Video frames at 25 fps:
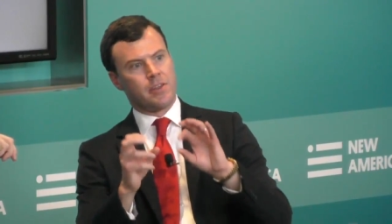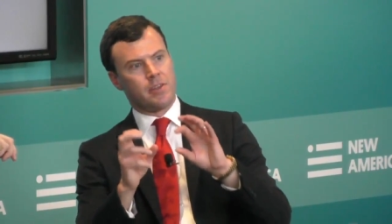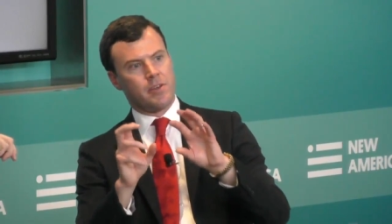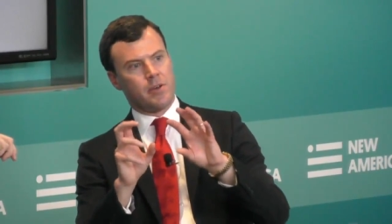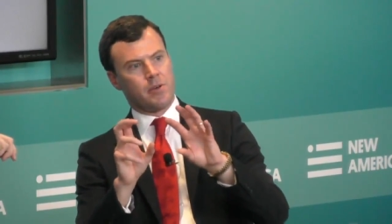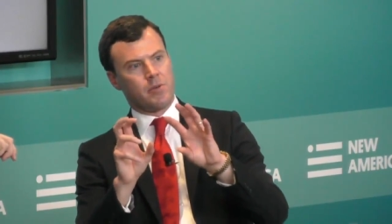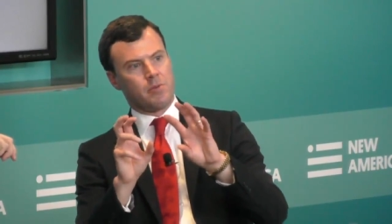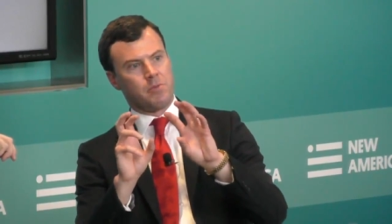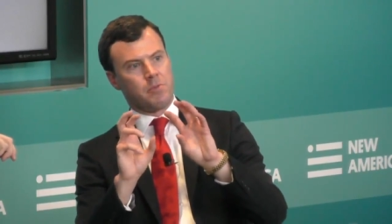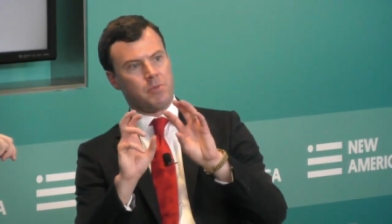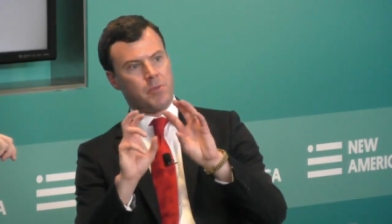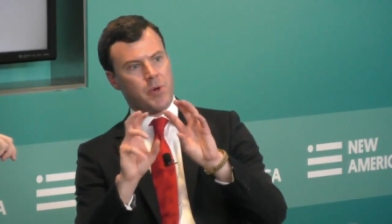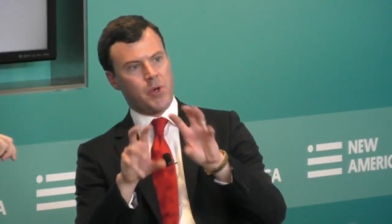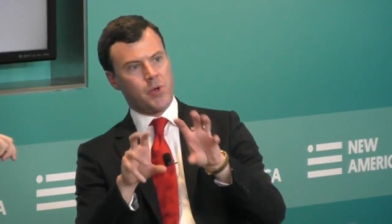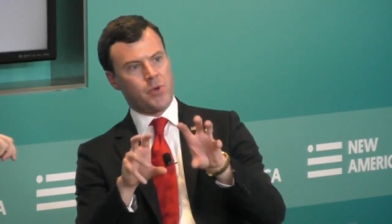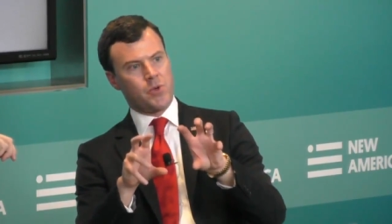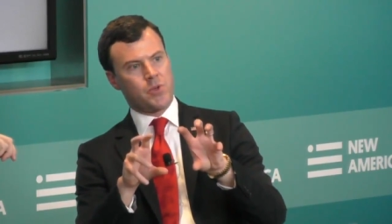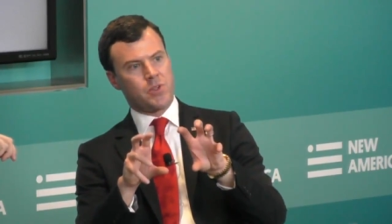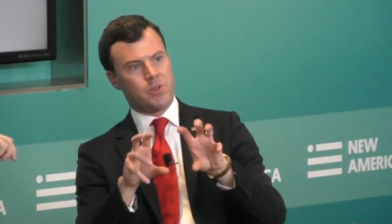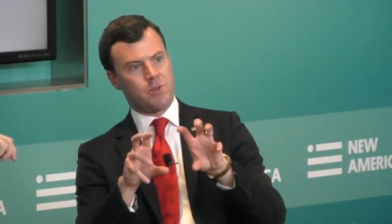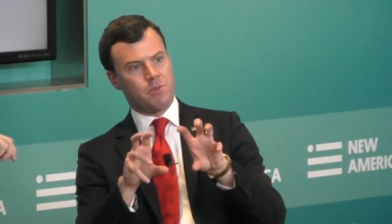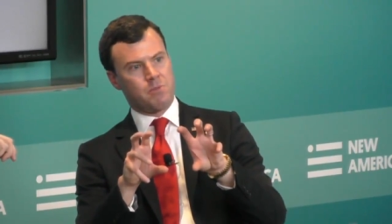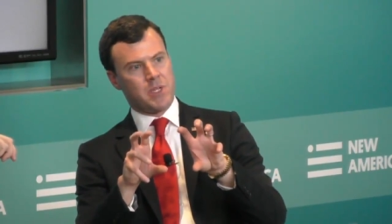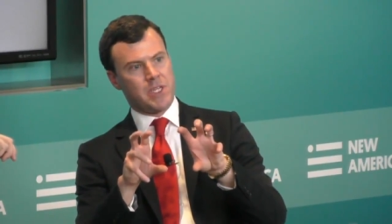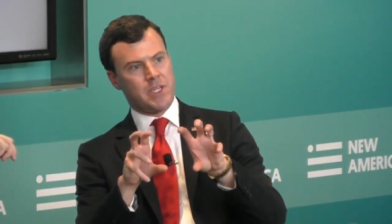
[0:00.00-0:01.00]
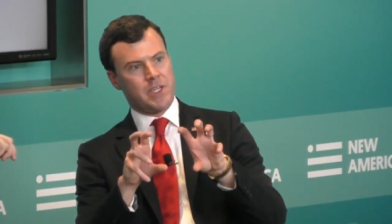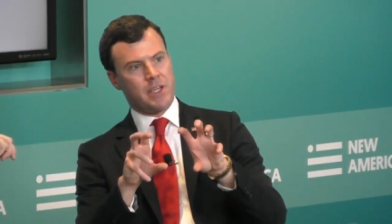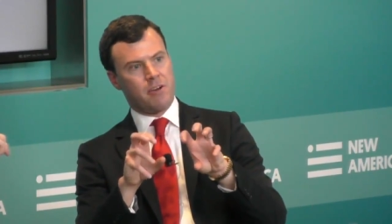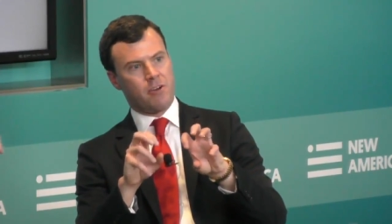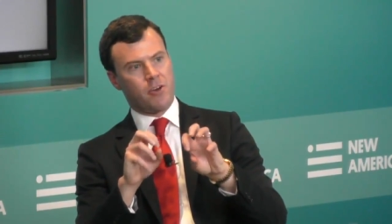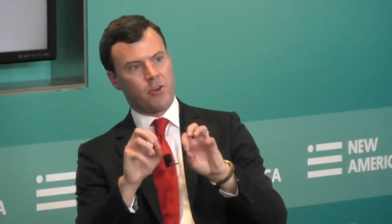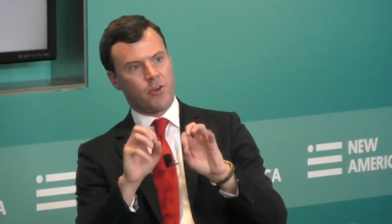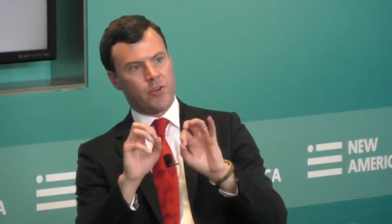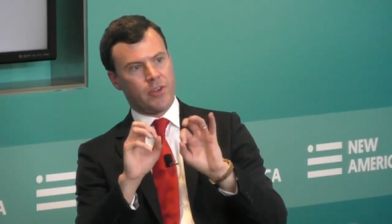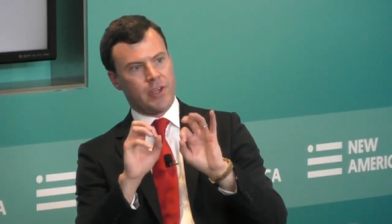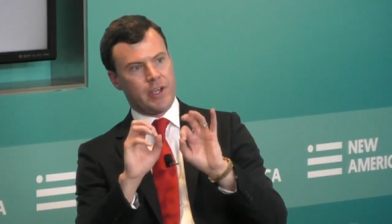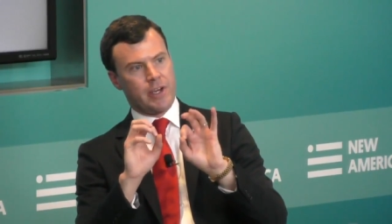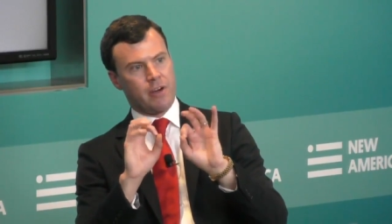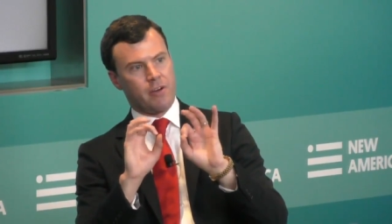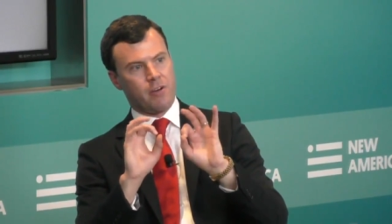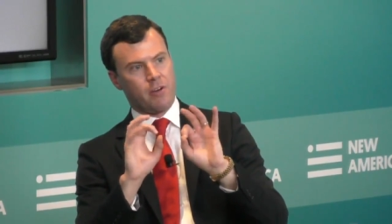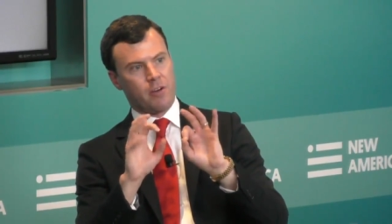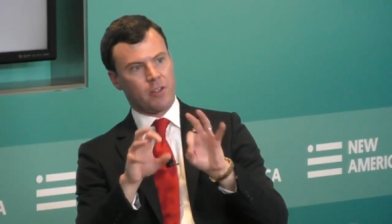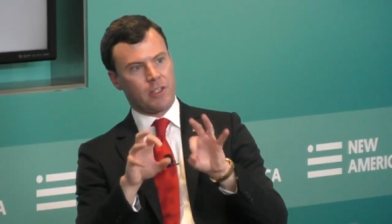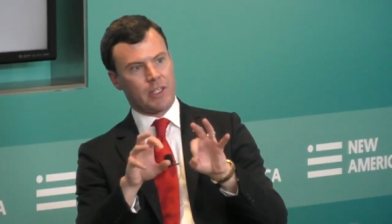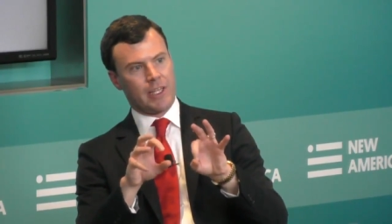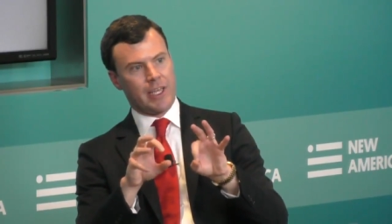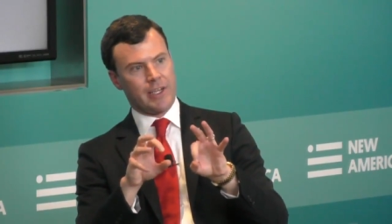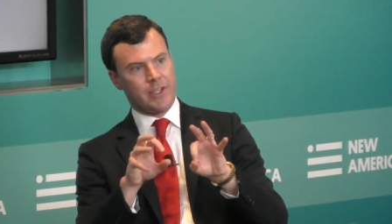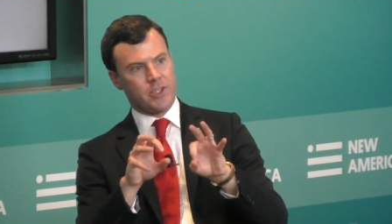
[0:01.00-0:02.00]
They'll post the material there
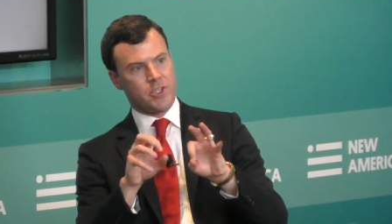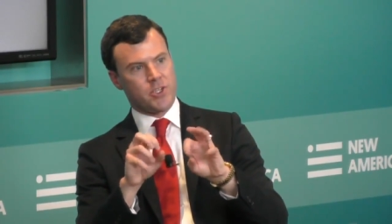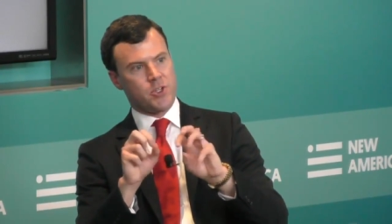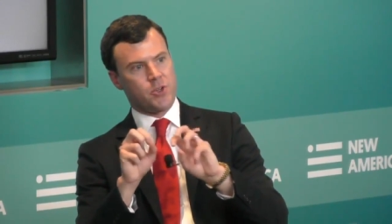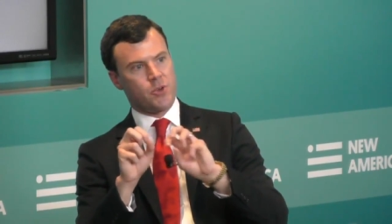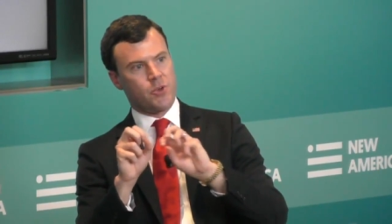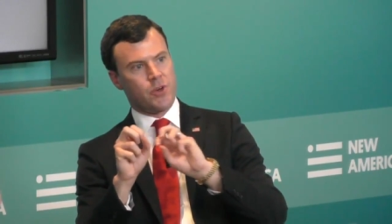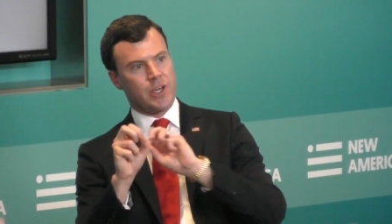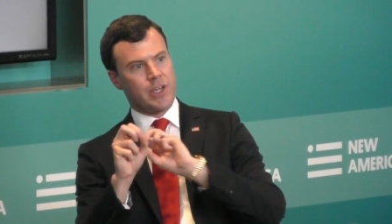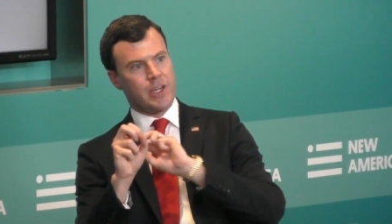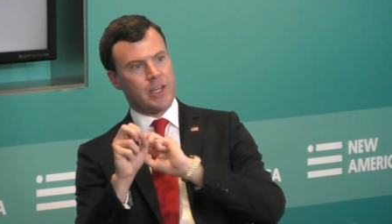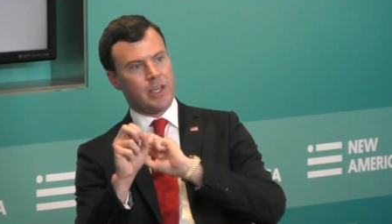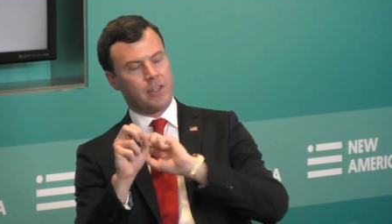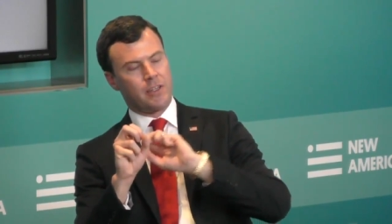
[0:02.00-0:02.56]
or links to it,